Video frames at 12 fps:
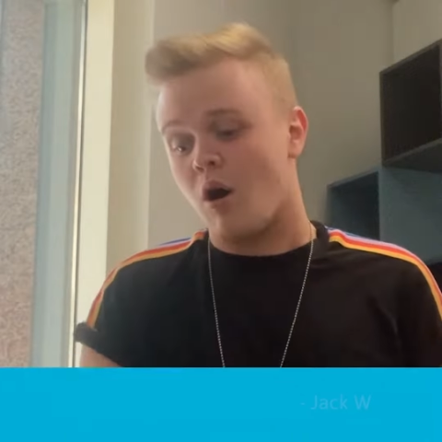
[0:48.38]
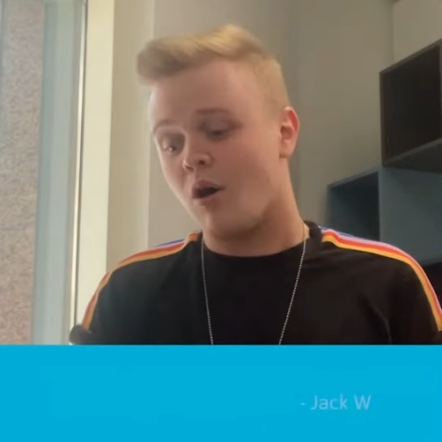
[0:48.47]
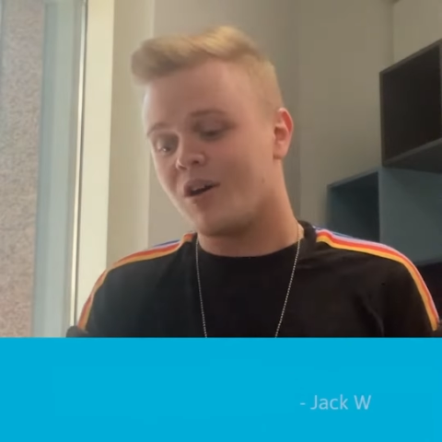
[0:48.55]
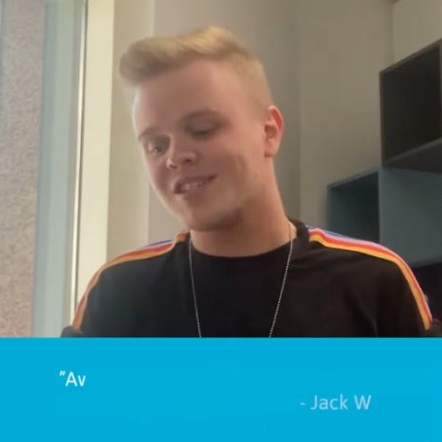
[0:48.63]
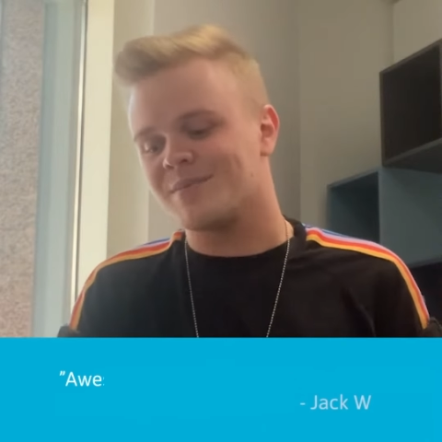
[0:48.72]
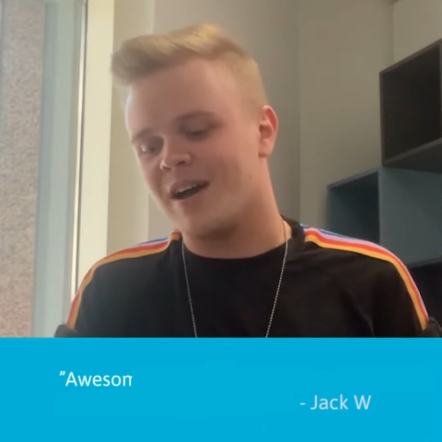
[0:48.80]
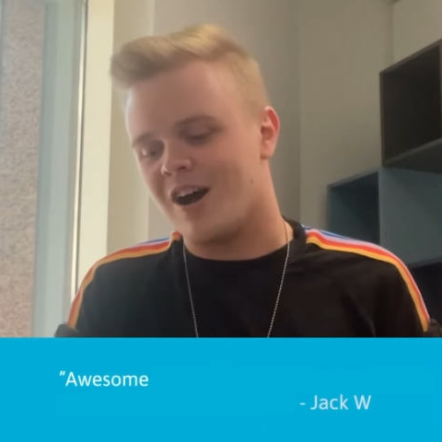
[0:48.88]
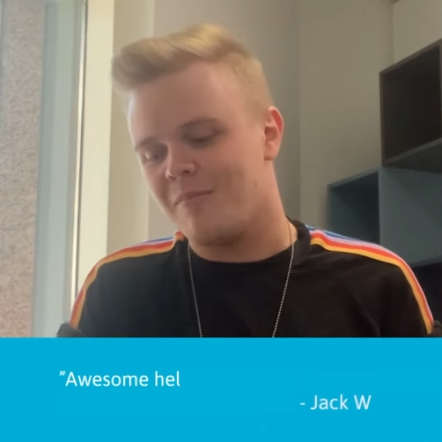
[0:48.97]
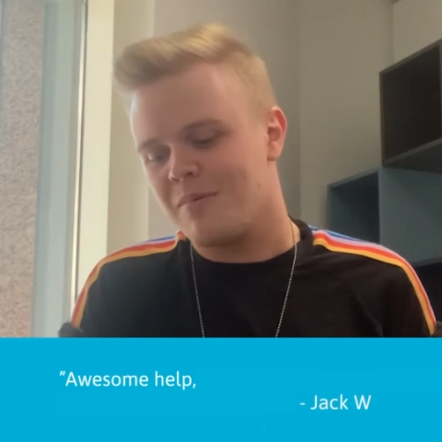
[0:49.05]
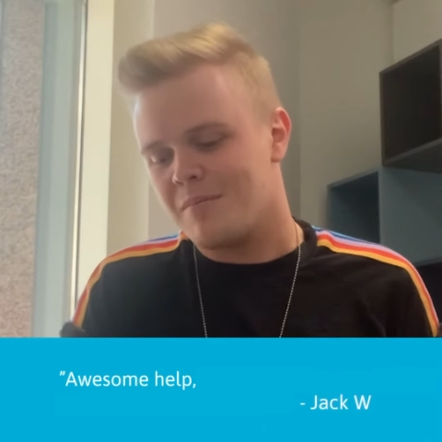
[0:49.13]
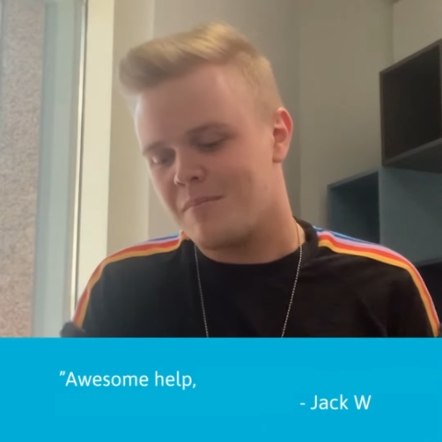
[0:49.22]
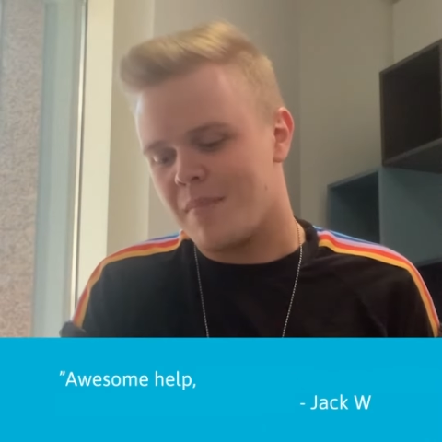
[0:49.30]
Awesome
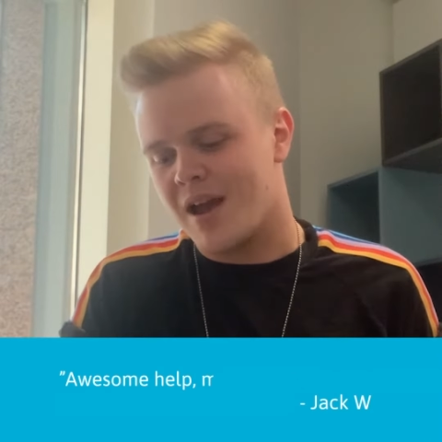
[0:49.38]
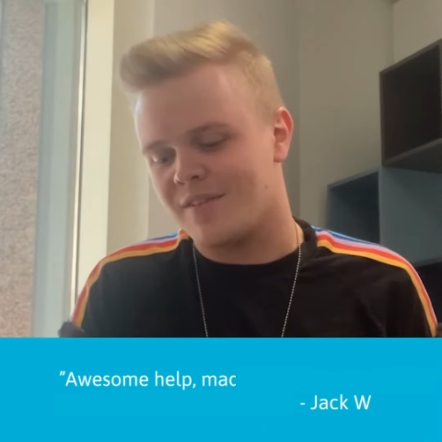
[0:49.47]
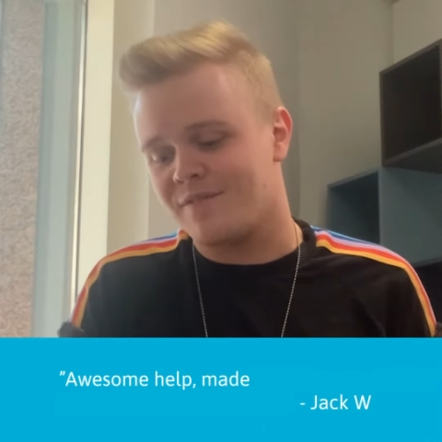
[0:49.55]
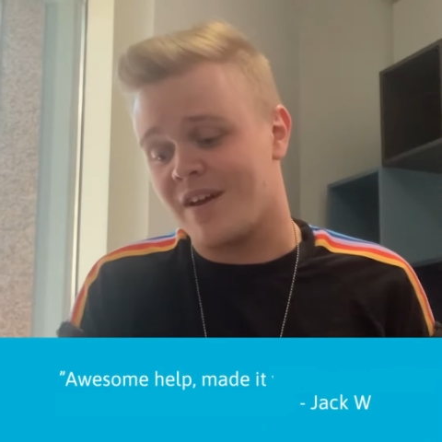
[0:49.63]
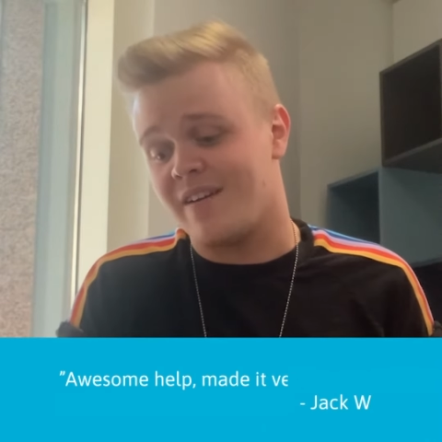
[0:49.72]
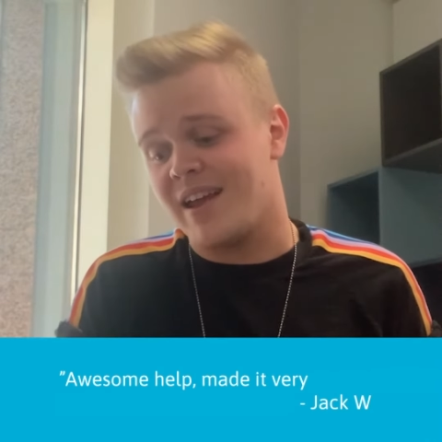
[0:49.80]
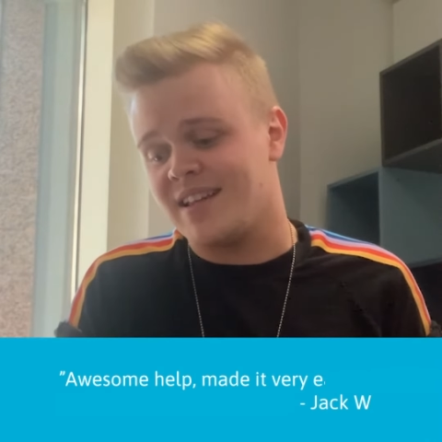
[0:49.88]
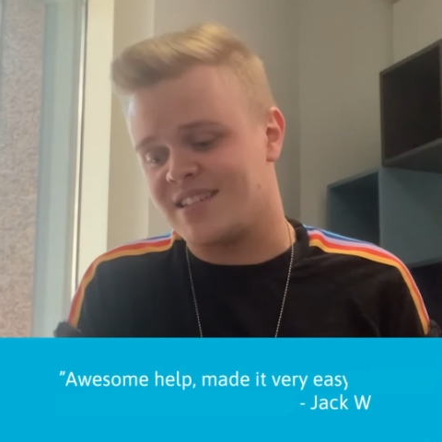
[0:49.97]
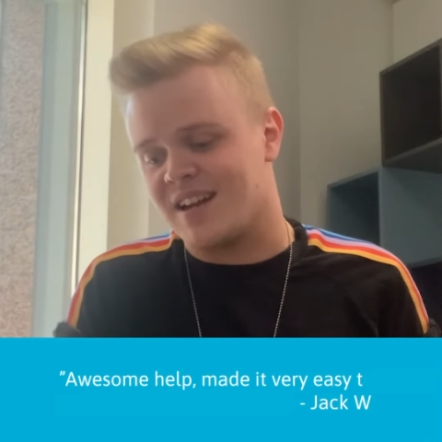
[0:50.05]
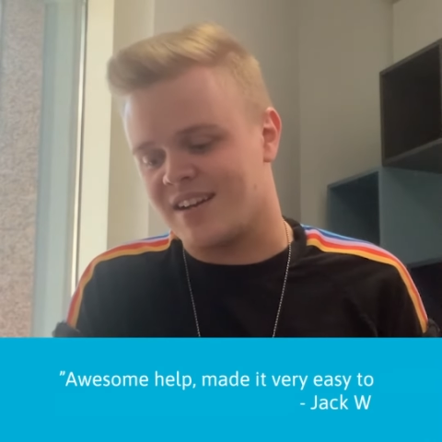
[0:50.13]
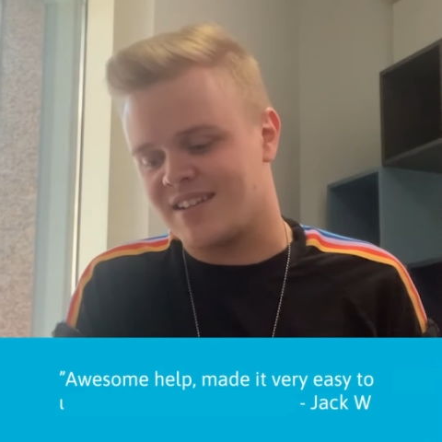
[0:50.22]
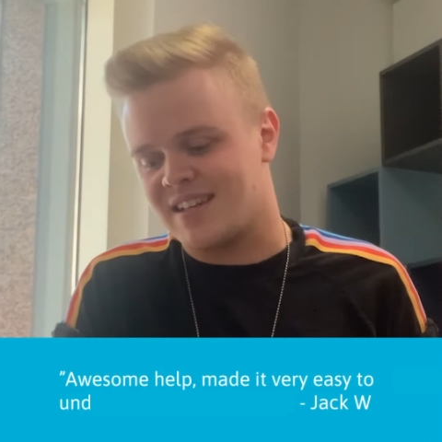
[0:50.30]
help. Made it very easy
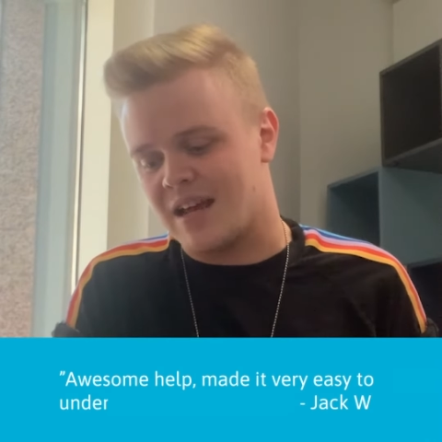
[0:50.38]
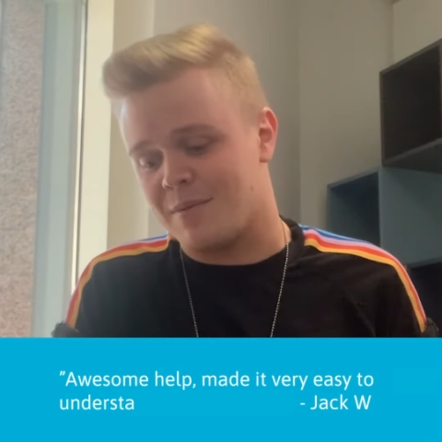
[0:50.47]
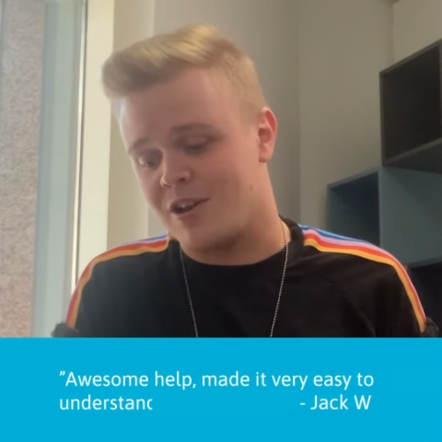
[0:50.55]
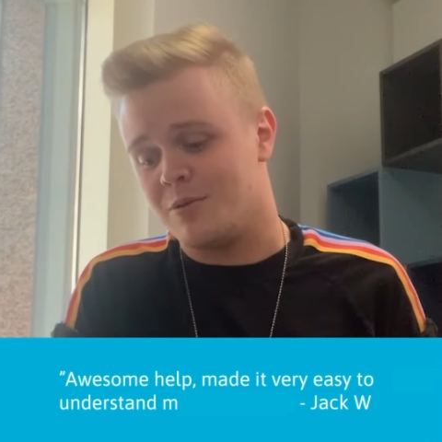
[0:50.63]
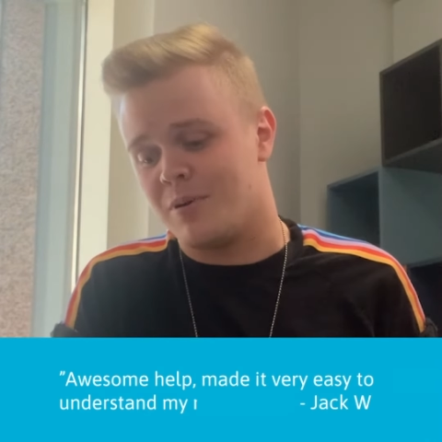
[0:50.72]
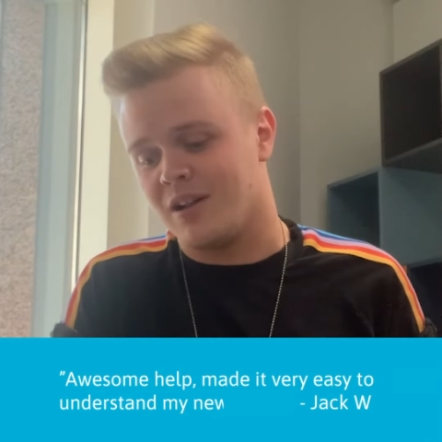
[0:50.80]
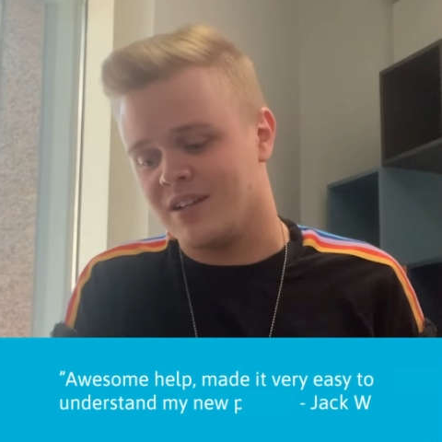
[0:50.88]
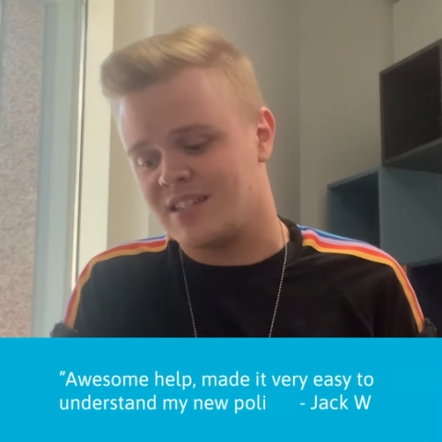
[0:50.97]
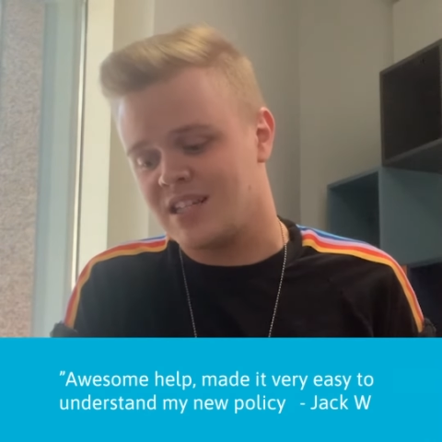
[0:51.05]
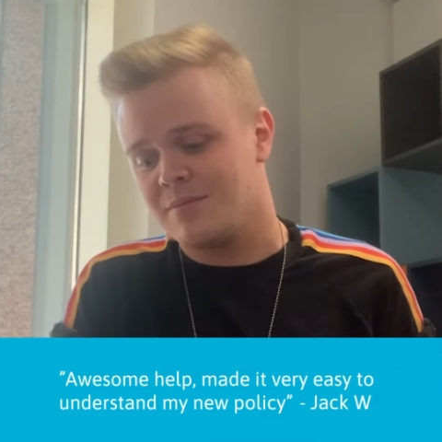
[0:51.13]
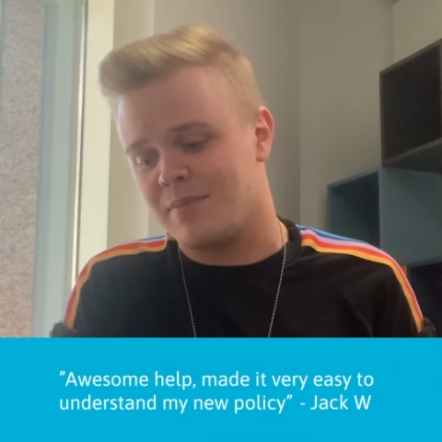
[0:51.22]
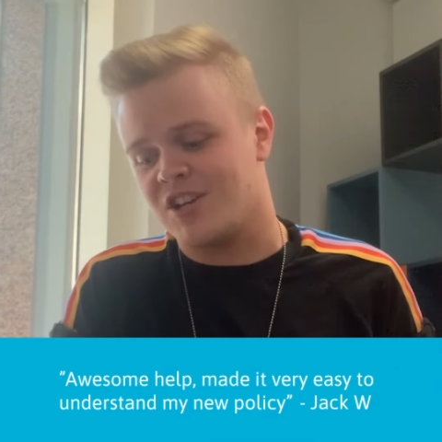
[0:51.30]
to understand my new
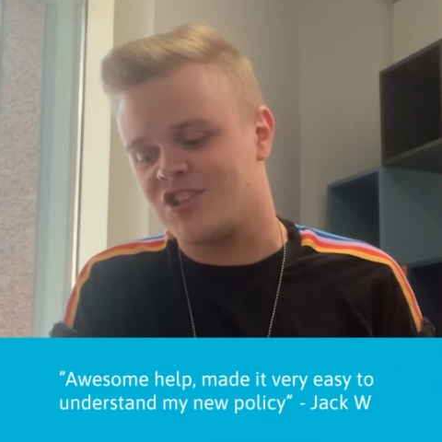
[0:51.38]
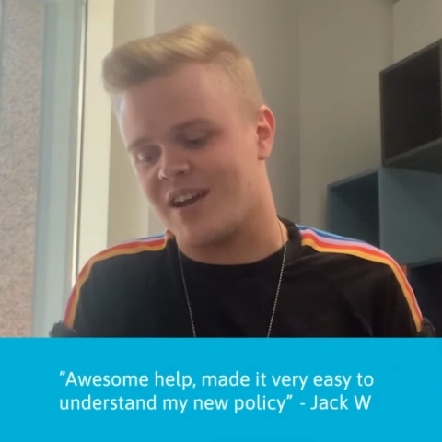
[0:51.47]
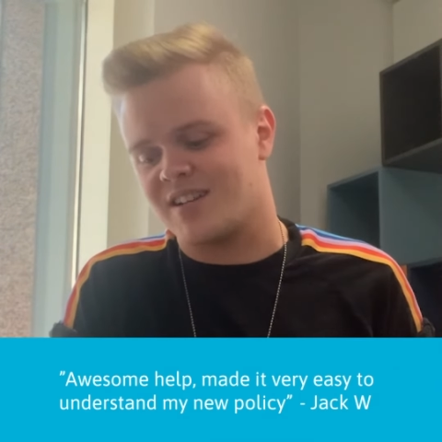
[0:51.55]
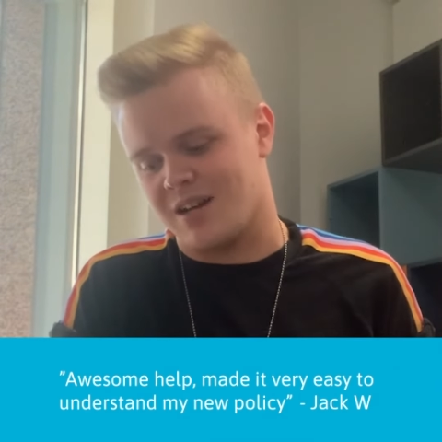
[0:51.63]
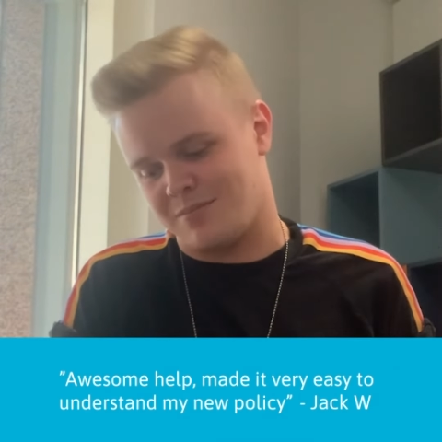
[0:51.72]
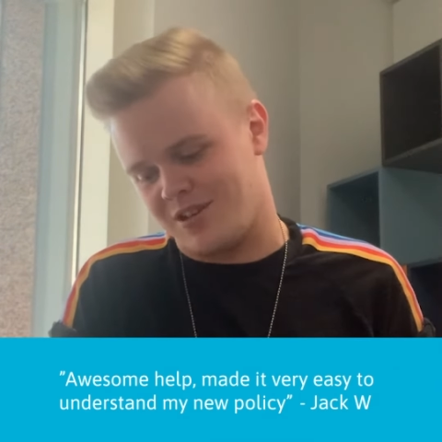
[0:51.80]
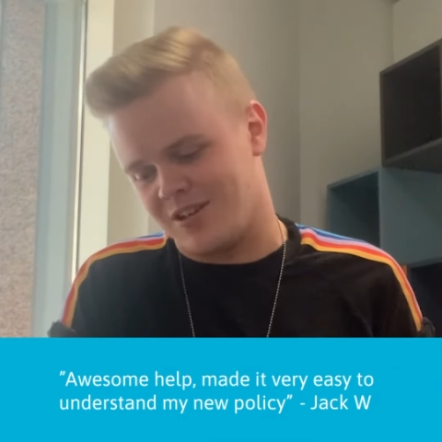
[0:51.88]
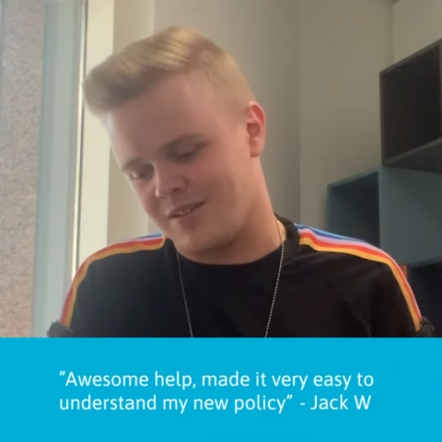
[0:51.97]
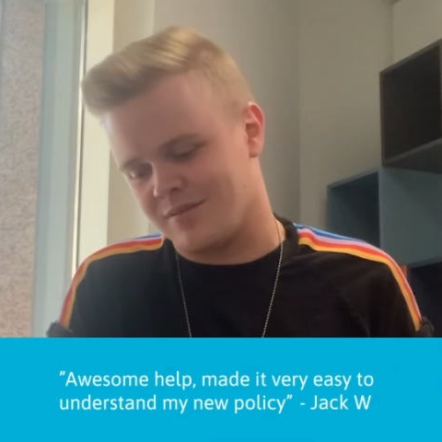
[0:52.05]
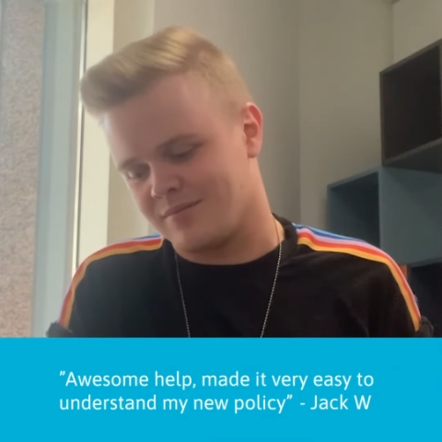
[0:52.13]
policy by Jack W.